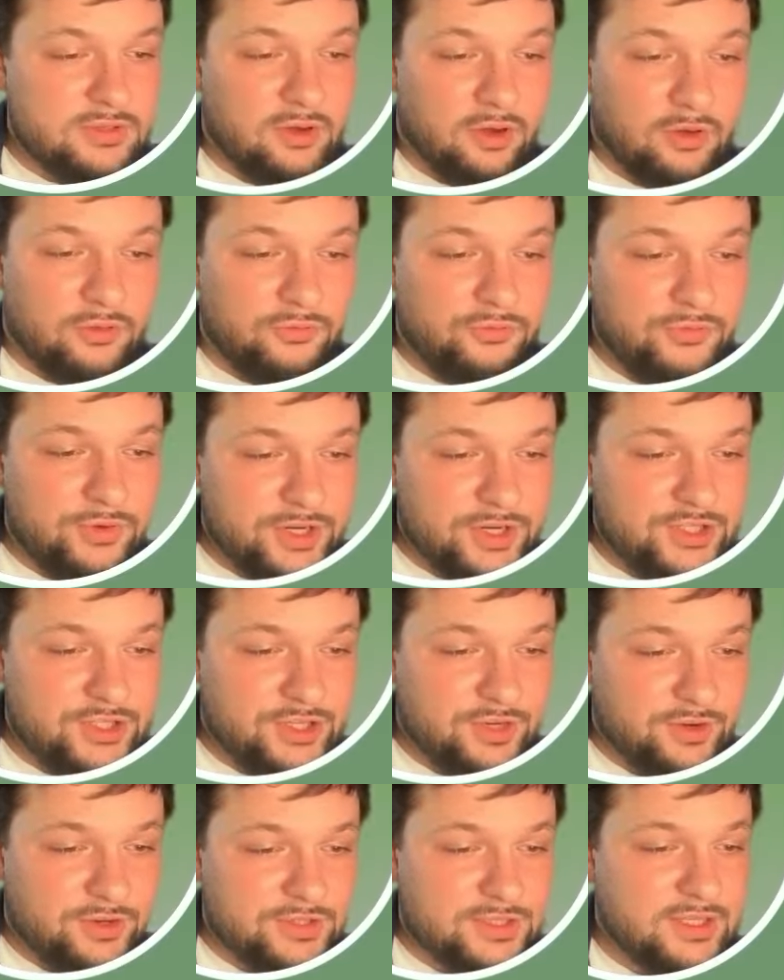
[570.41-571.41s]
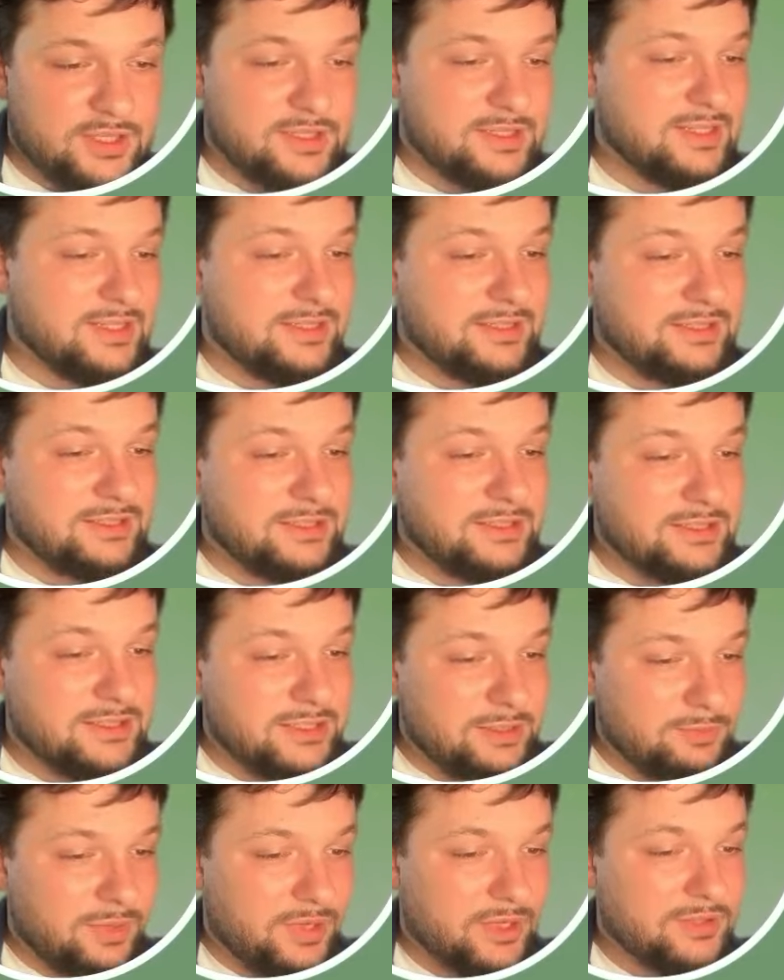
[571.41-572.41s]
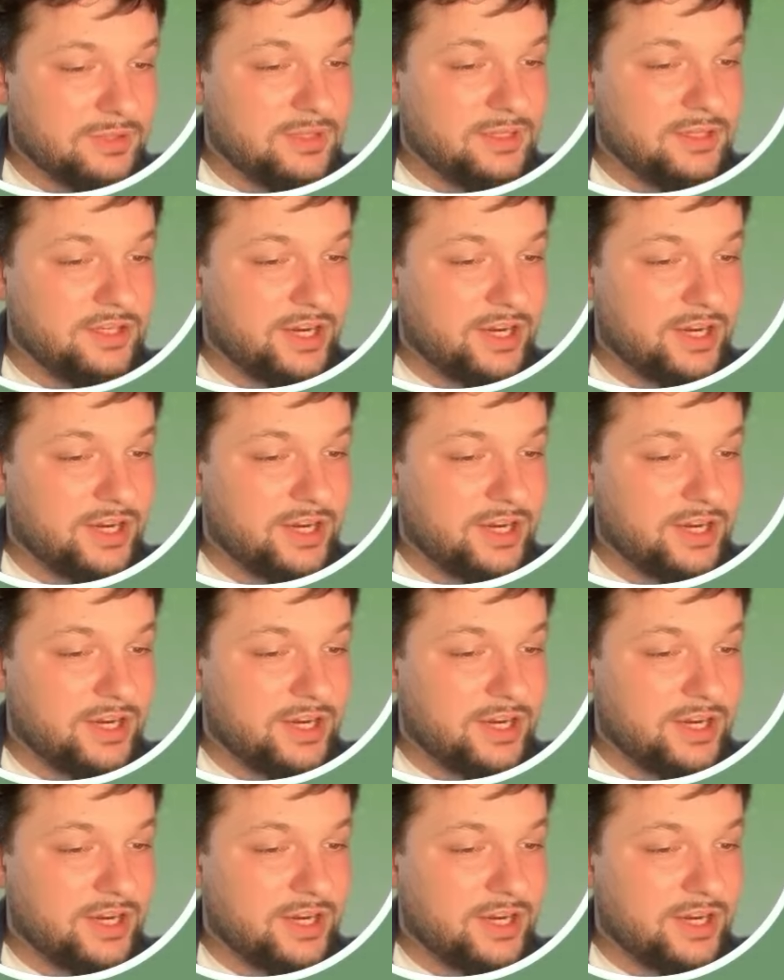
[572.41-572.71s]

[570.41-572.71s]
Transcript: or features that depend